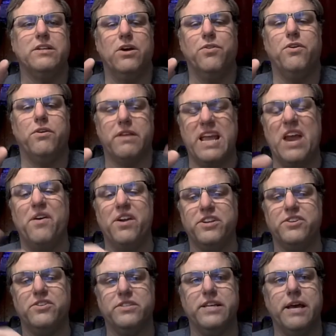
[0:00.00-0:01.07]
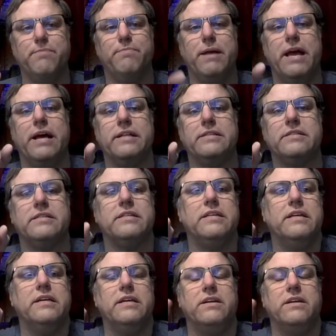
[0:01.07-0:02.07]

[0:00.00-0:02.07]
Now, their characters had pets.